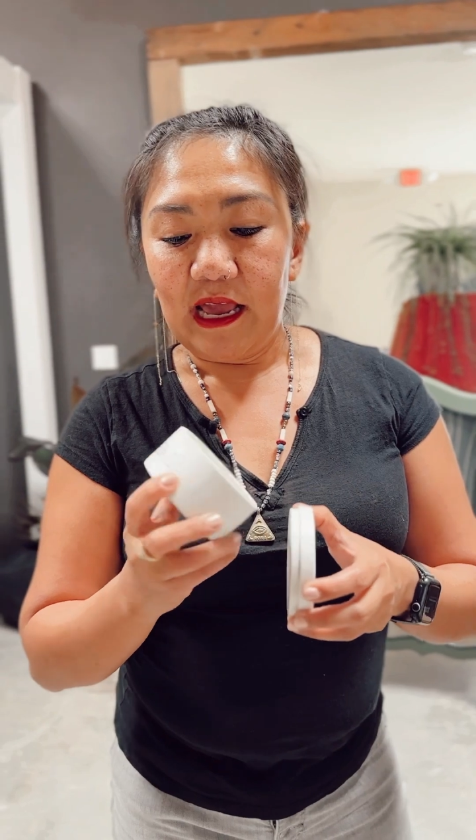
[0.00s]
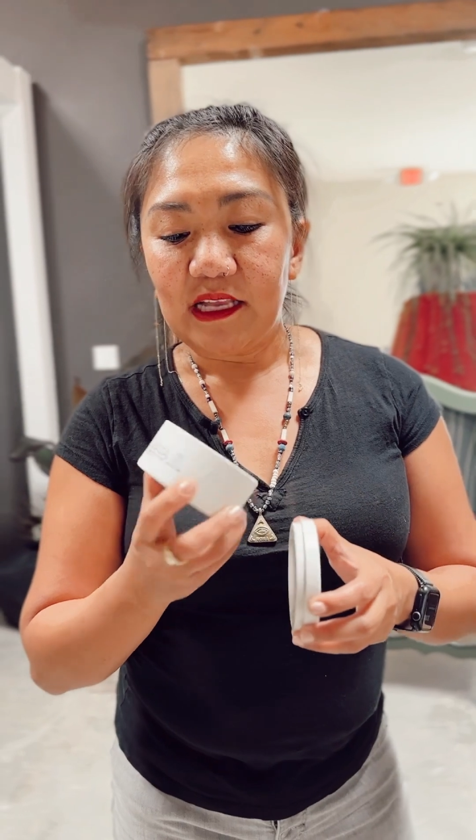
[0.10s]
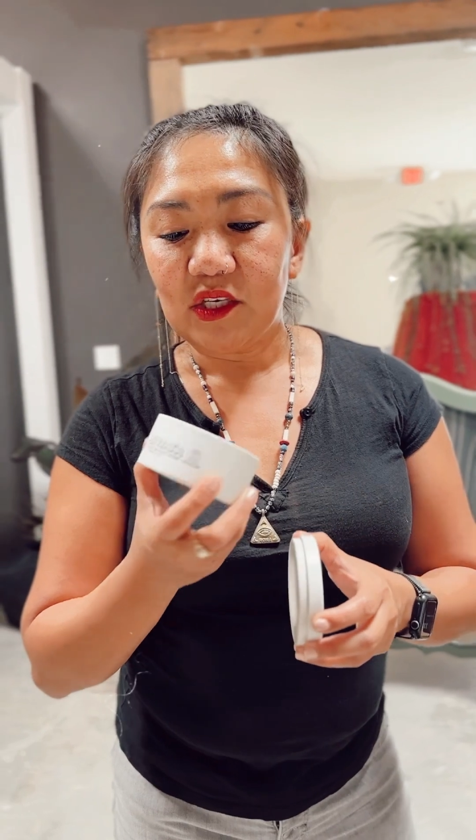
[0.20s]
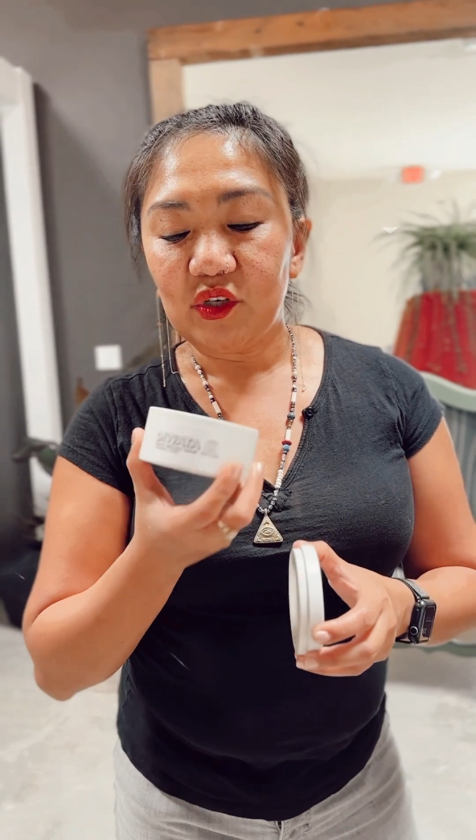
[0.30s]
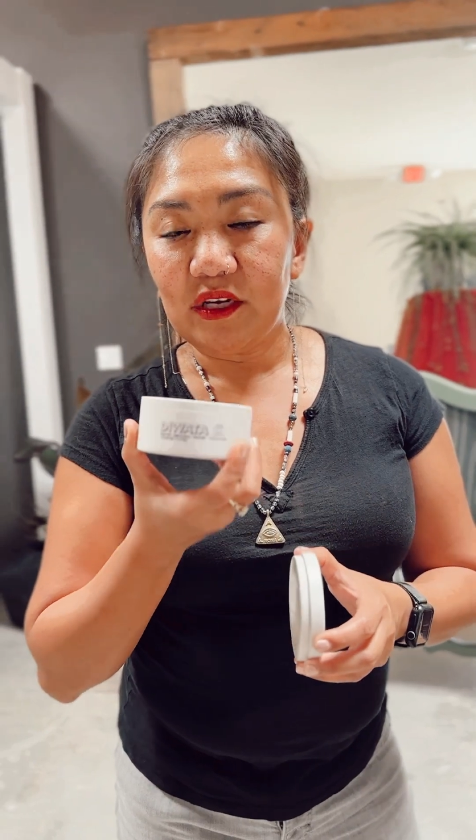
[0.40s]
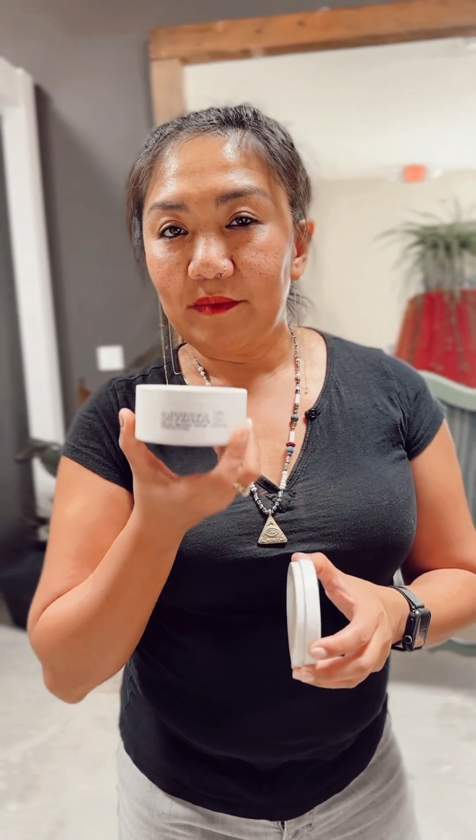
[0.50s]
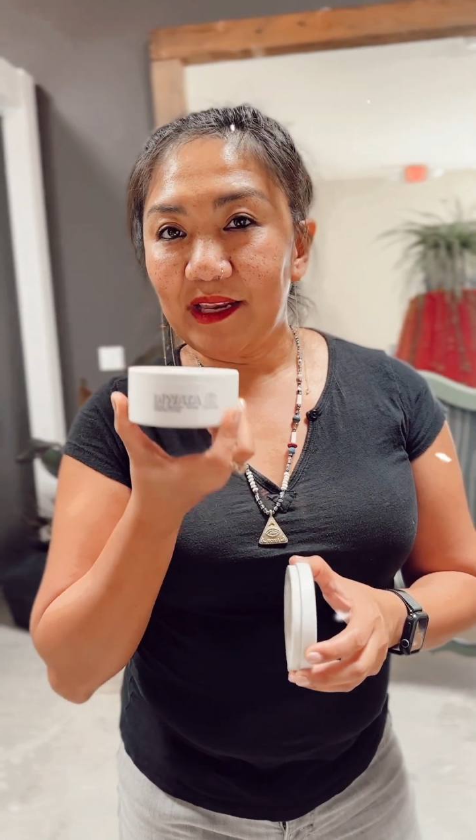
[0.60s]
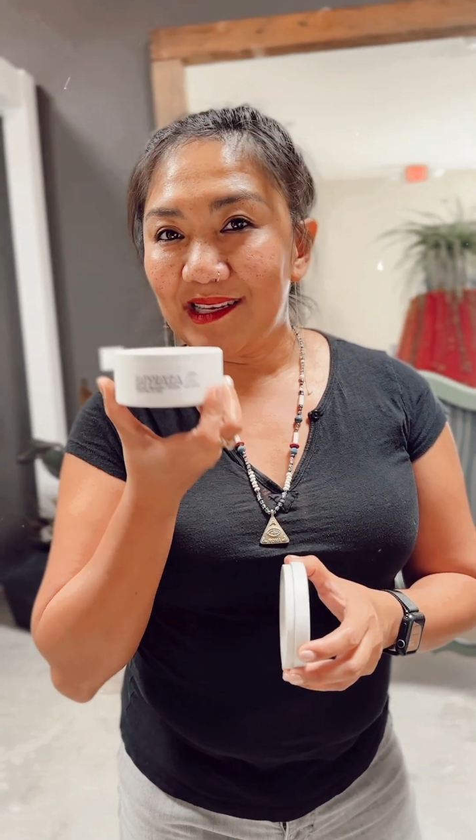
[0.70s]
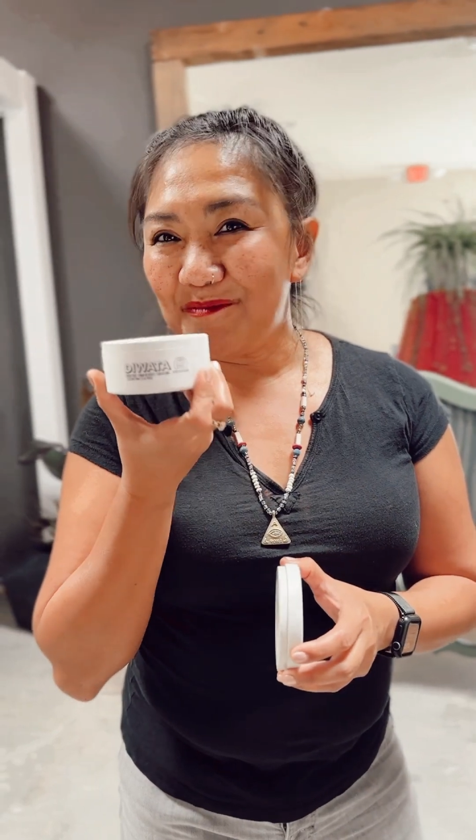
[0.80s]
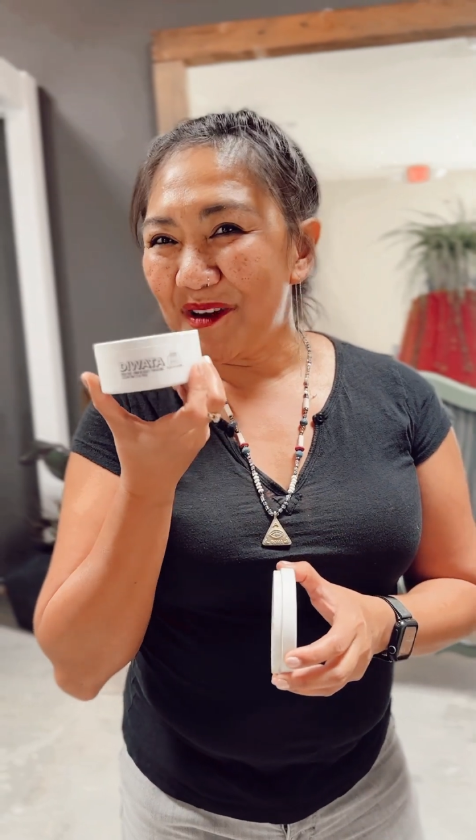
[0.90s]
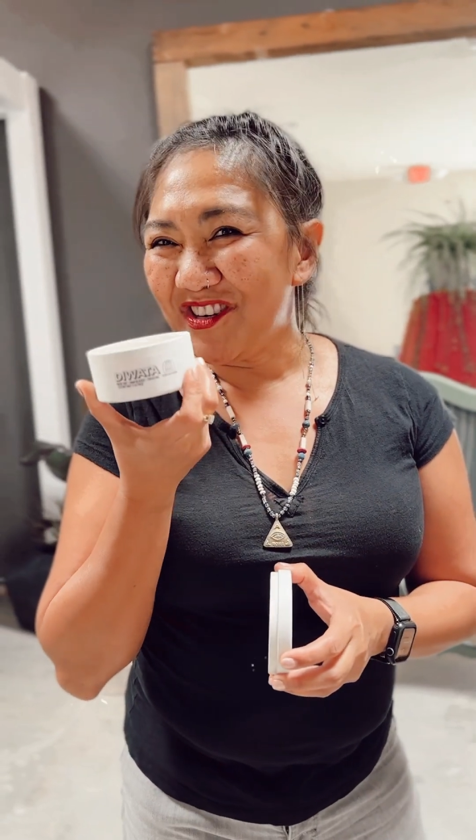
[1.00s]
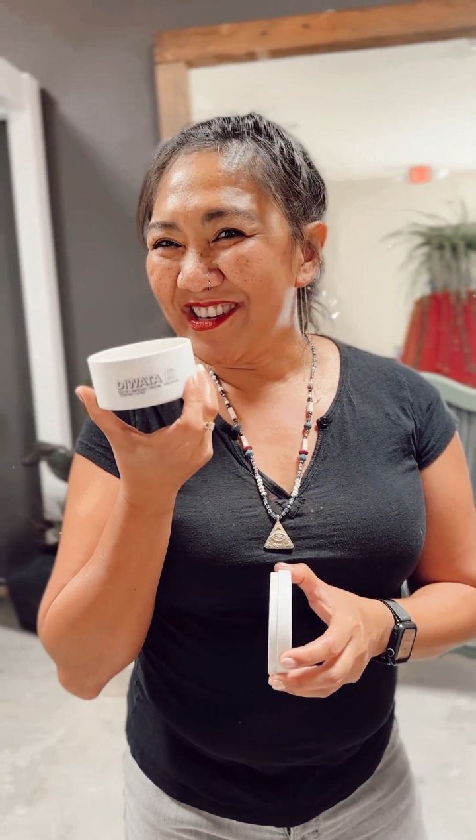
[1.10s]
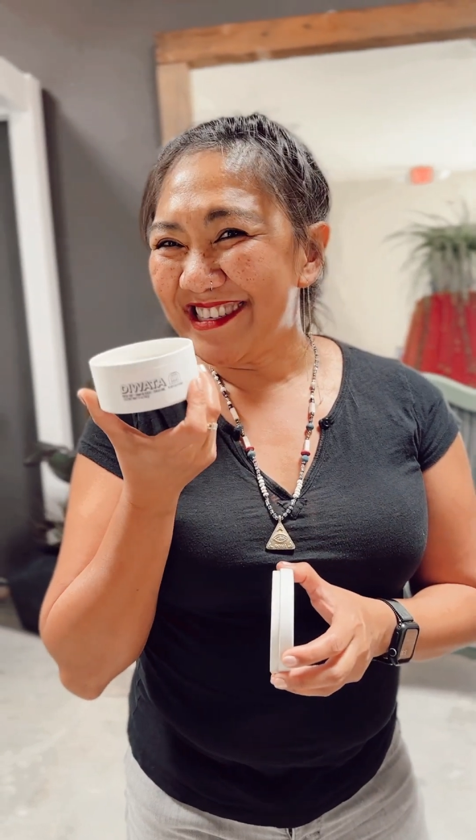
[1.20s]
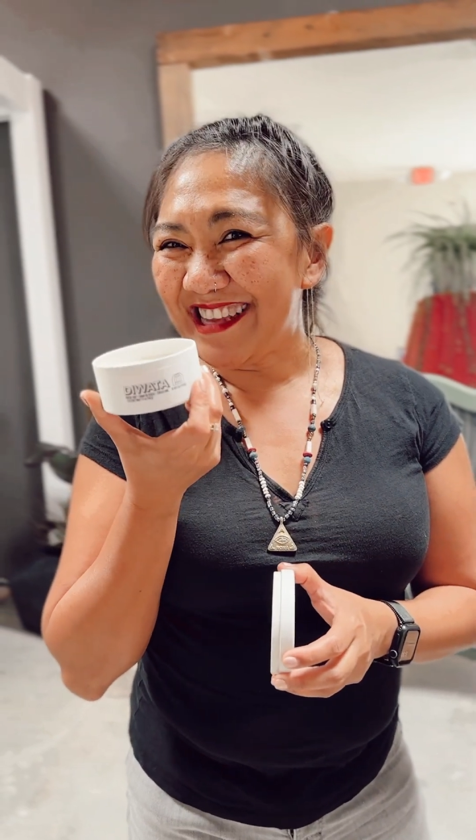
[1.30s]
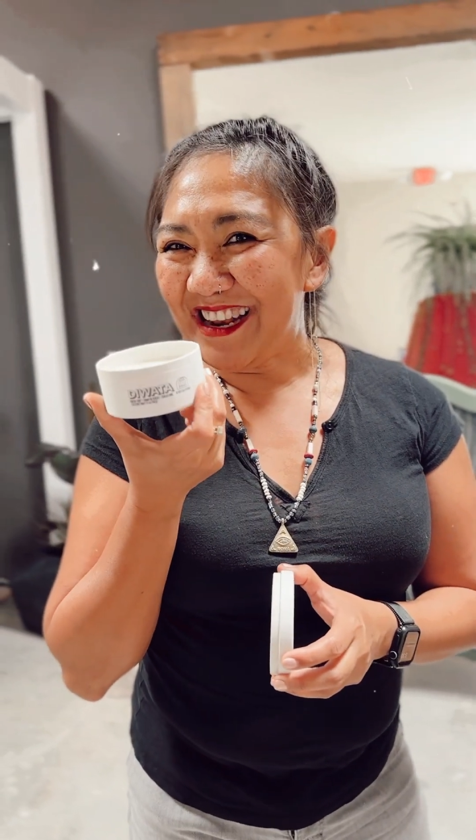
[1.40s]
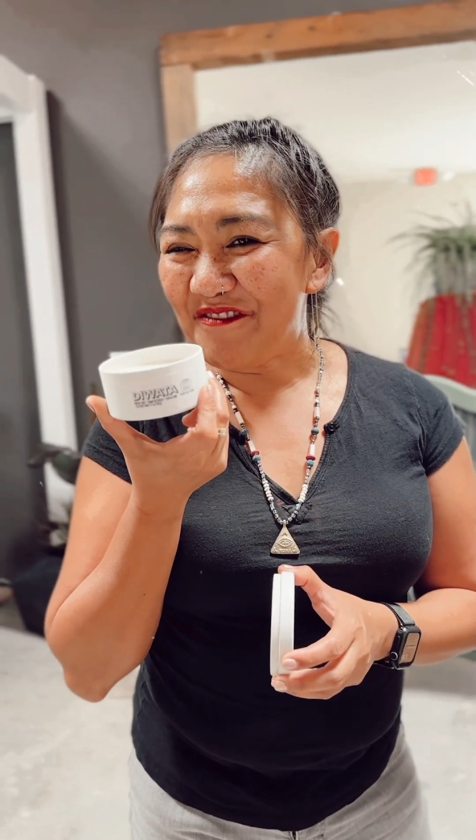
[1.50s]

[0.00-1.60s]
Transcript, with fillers: And so she made a special scent